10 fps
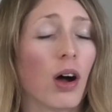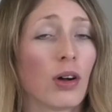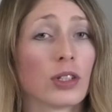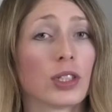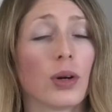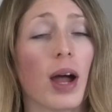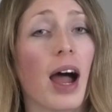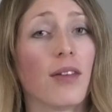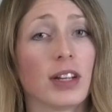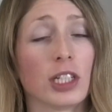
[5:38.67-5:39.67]
Also,
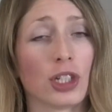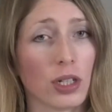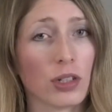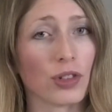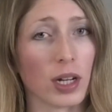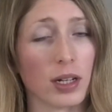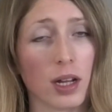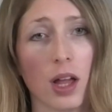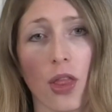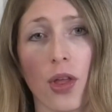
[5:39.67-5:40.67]
having children.
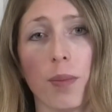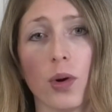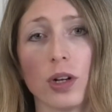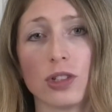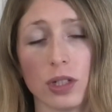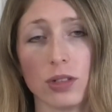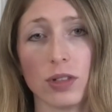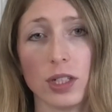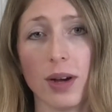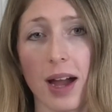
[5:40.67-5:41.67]
The more
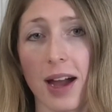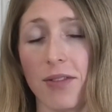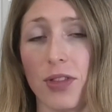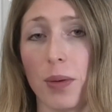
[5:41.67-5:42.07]
children you have,